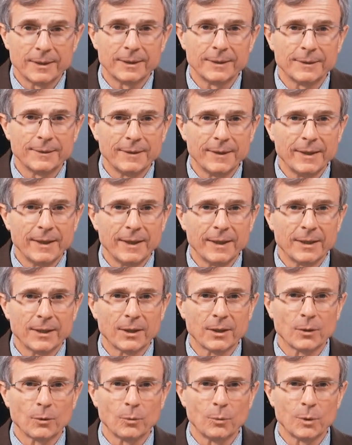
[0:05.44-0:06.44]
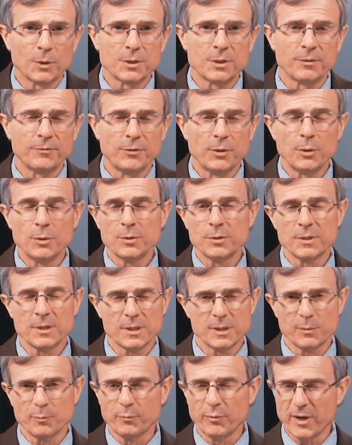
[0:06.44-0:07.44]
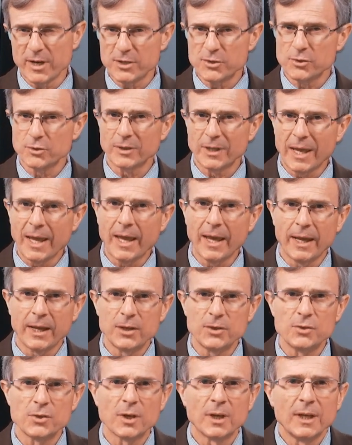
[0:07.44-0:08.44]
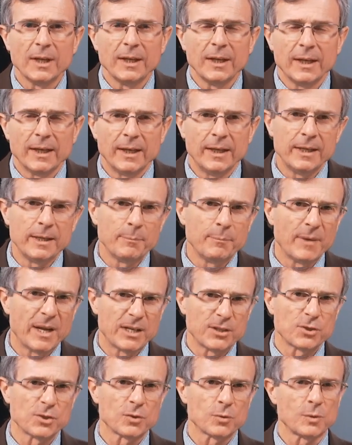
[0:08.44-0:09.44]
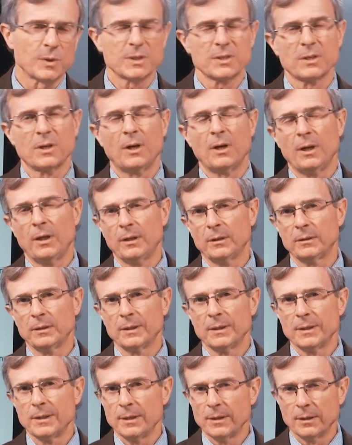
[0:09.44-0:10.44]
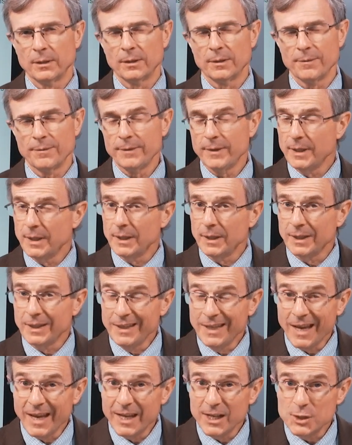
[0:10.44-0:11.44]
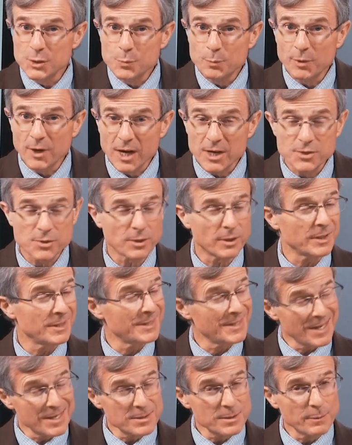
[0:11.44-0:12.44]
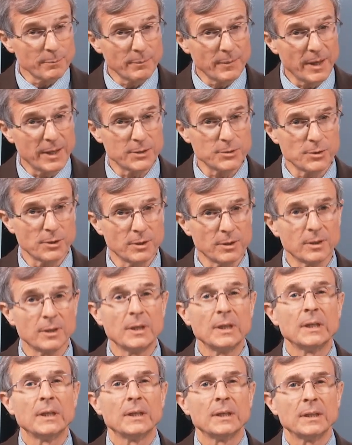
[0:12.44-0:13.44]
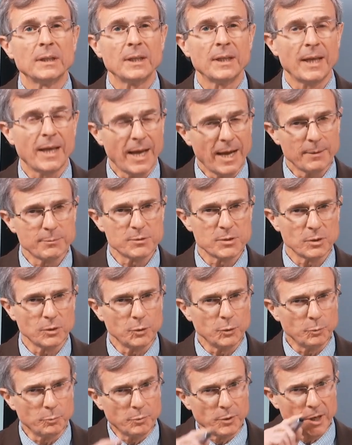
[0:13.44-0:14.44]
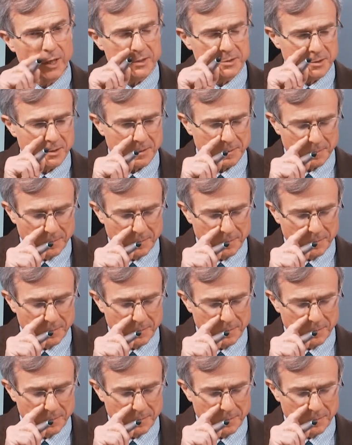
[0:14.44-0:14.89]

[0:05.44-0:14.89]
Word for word: then what you've used is a pressure gauge, and it measures what's called the gauge pressure. It doesn't measure the absolute pressure.